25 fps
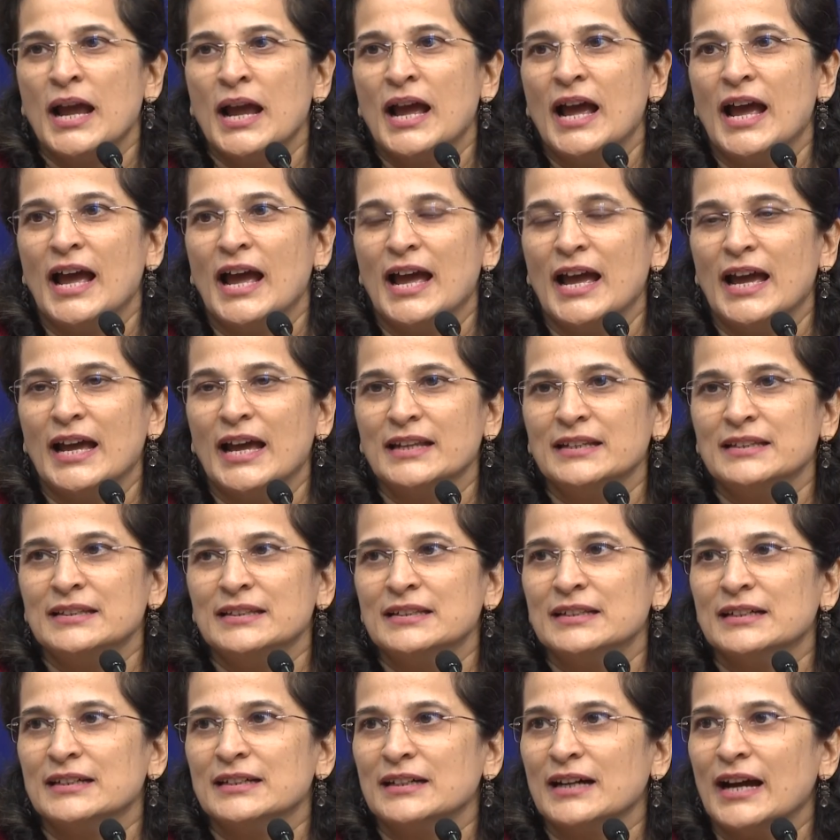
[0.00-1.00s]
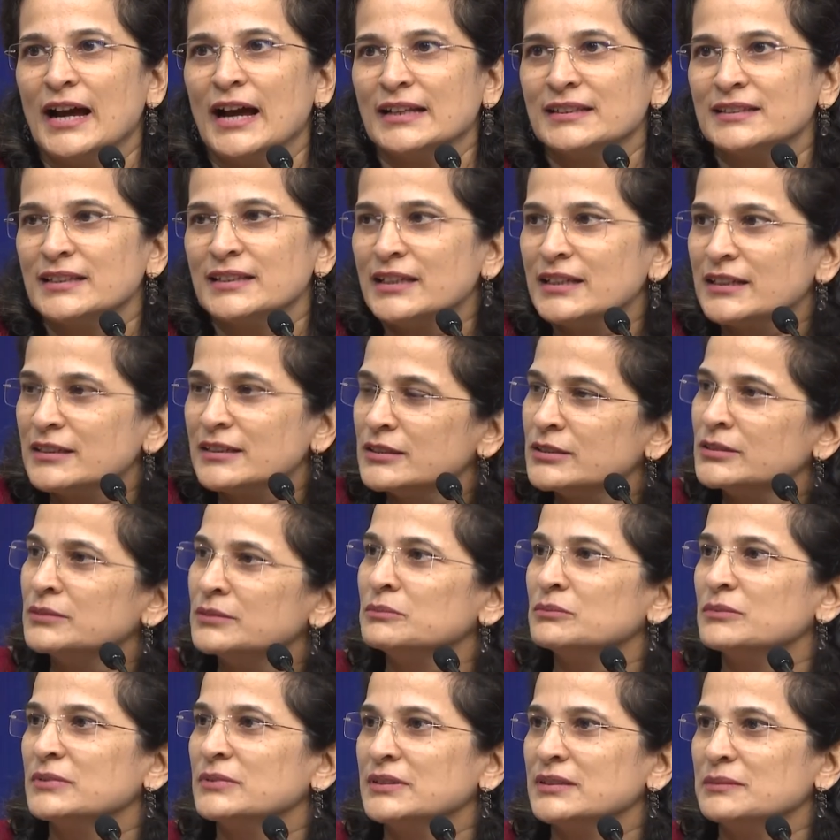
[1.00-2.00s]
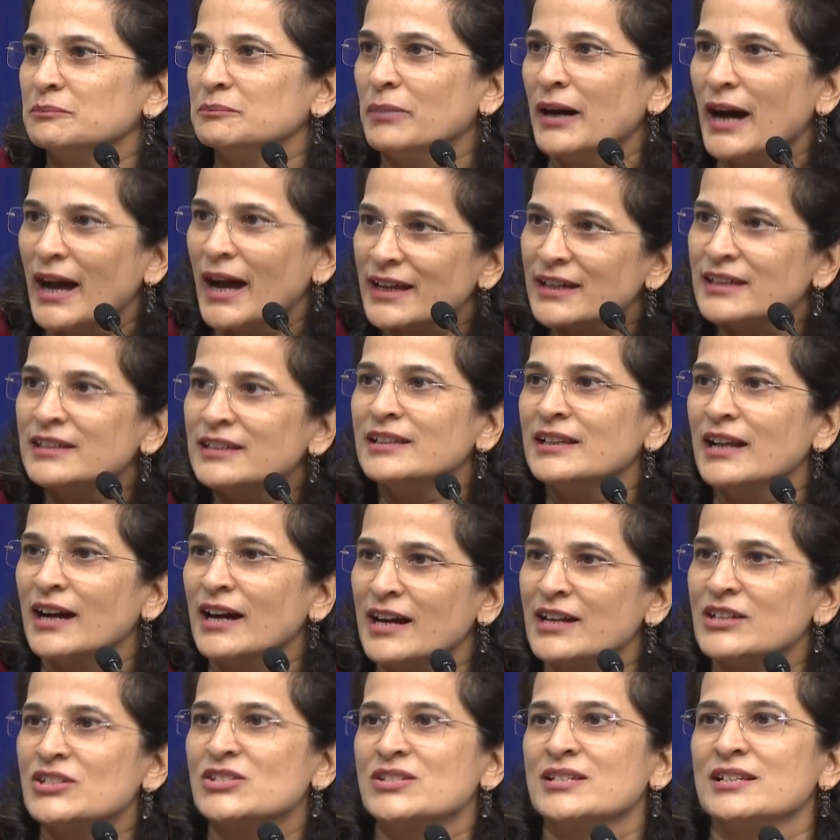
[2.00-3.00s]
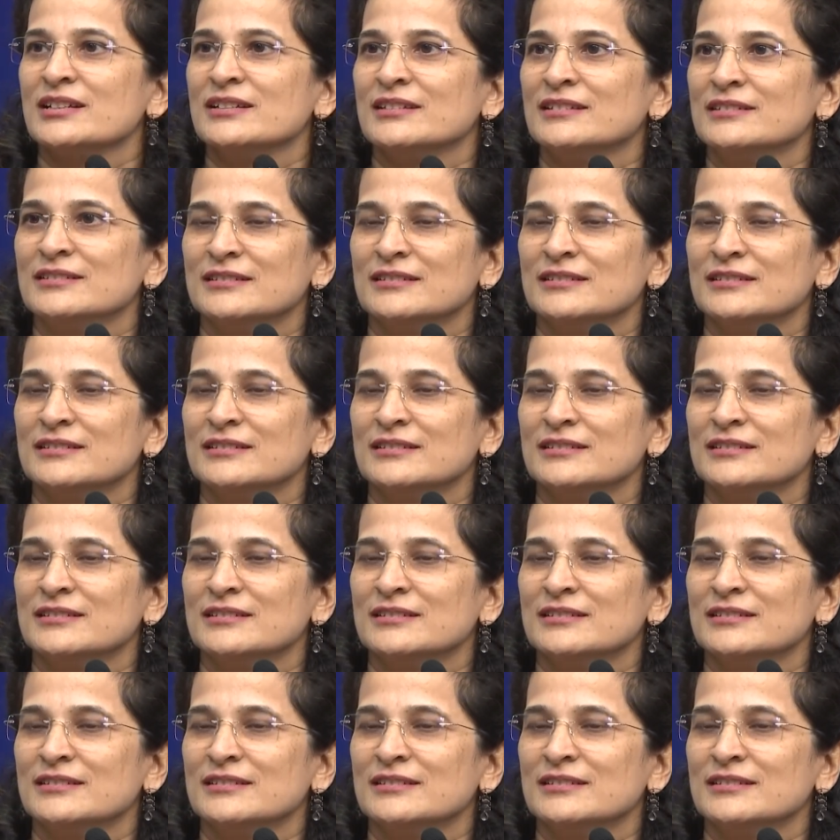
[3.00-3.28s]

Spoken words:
And I think, by and large,